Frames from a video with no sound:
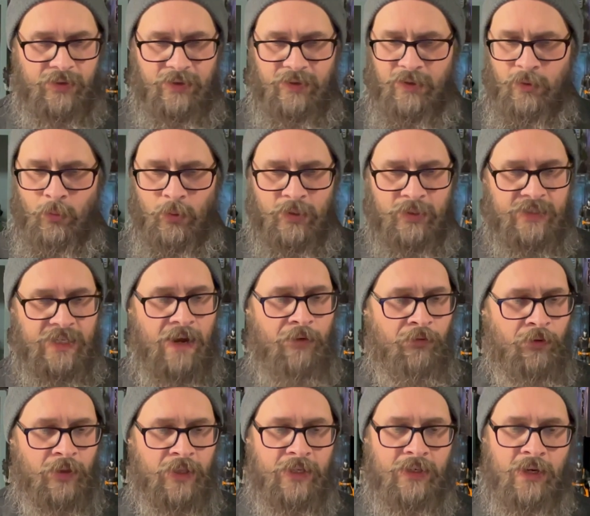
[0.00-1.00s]
It would
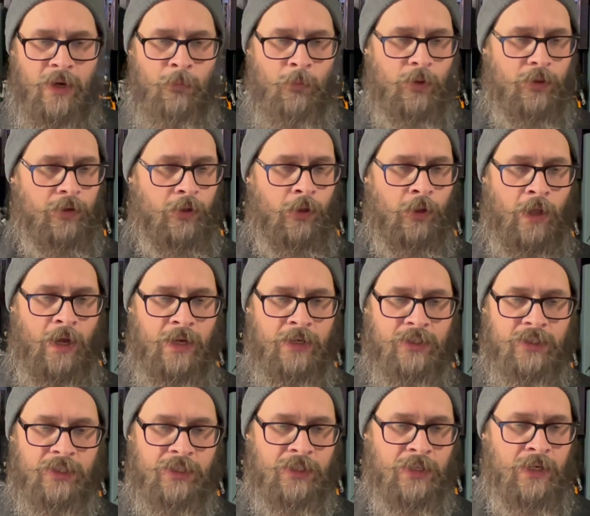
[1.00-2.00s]
definitely come with
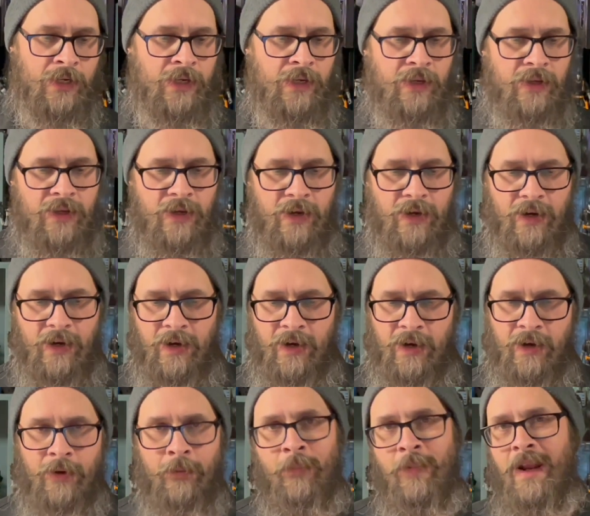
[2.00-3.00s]
Clutch,
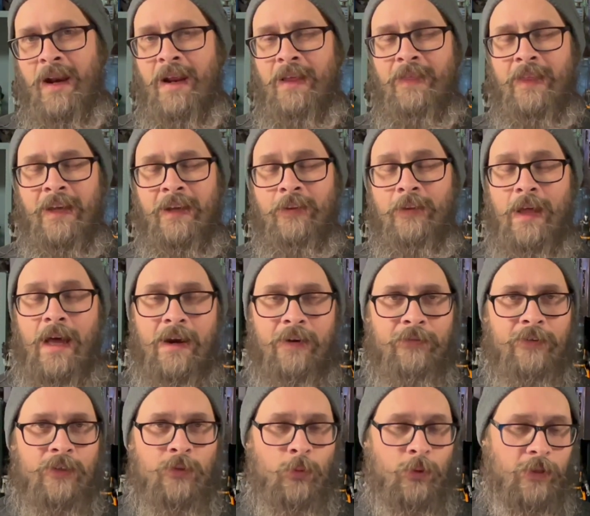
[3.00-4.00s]
and I think a lot
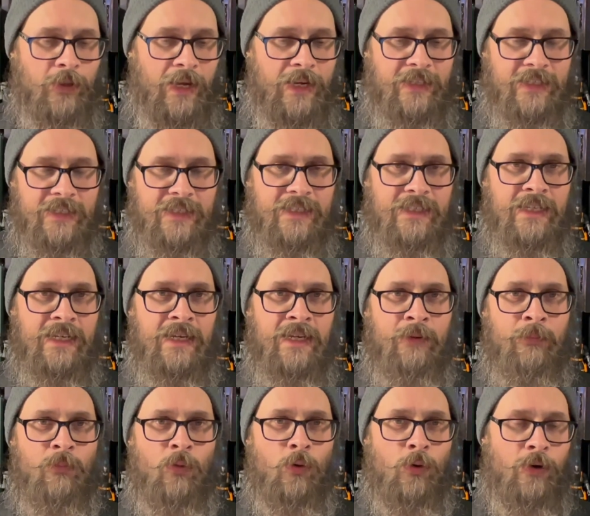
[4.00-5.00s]
of us would like to see
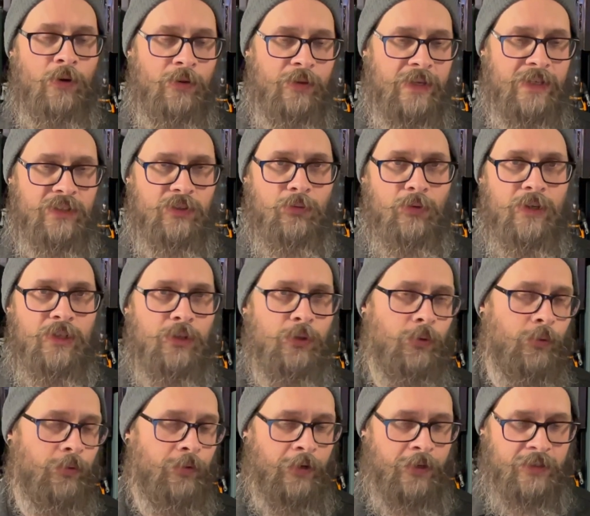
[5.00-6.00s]
more of these
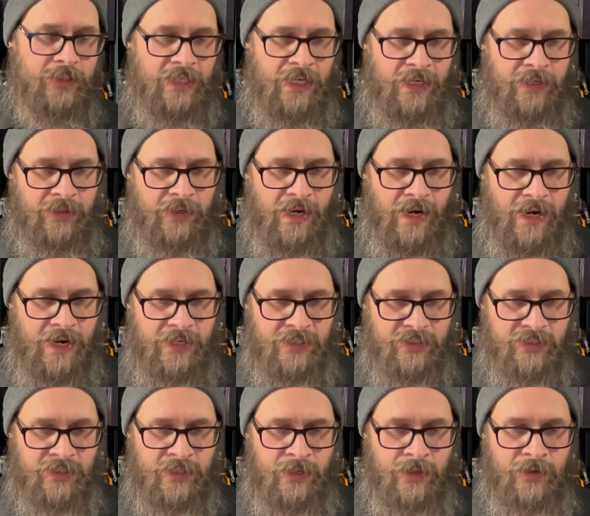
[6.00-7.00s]
original 13
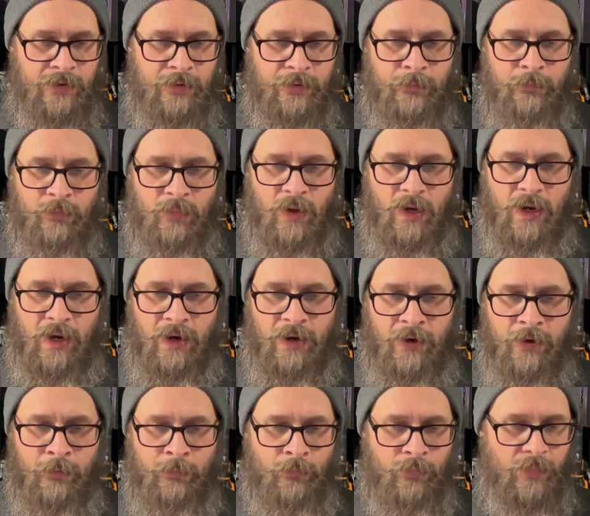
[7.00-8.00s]
guys.
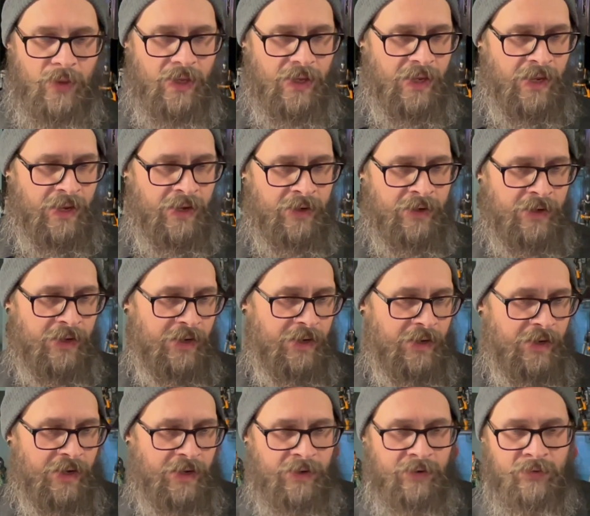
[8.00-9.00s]
And
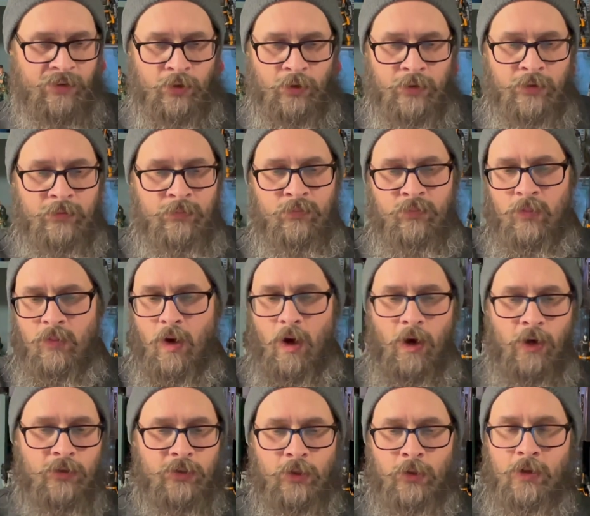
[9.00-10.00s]
it could
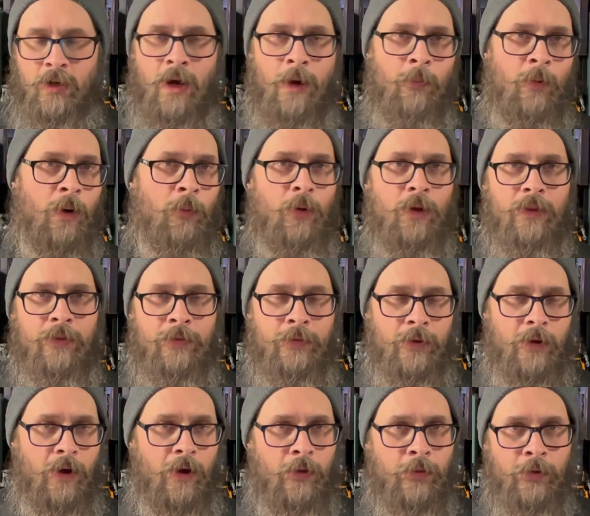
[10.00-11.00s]
also come up with
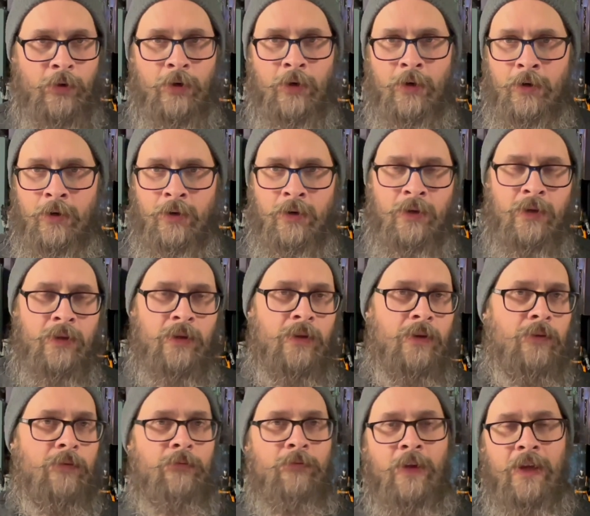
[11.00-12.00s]
other
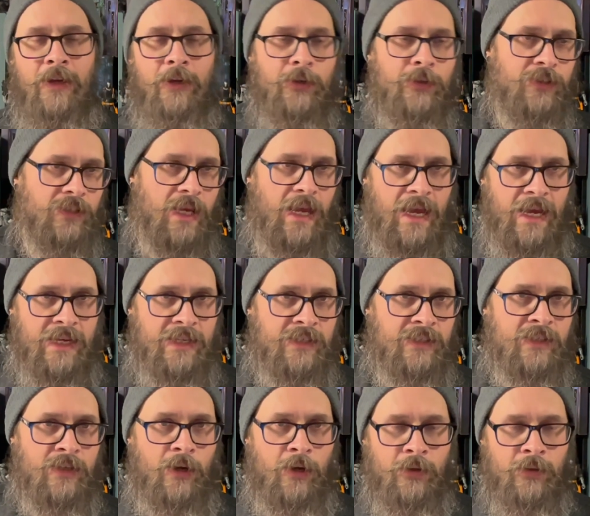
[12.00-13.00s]
figures
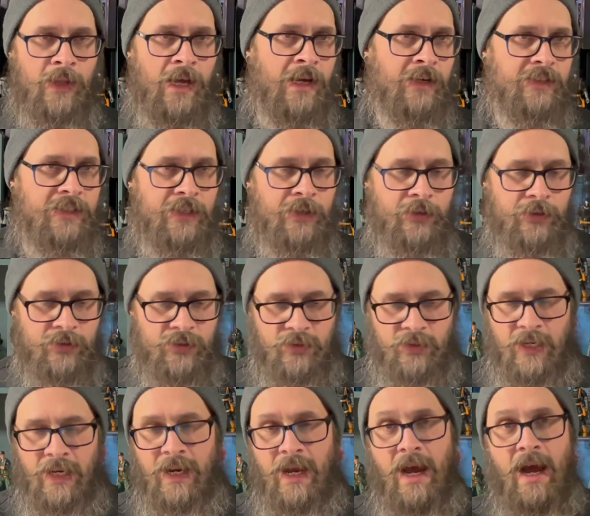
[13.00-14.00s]
as unlock tiers.
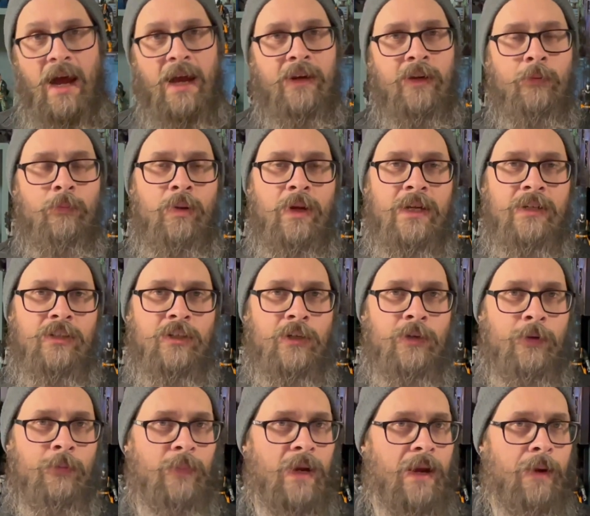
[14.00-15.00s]
Like I could
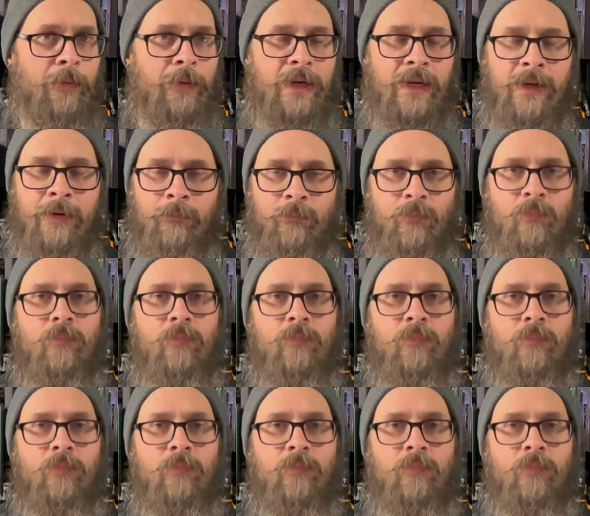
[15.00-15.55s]
picture maybe,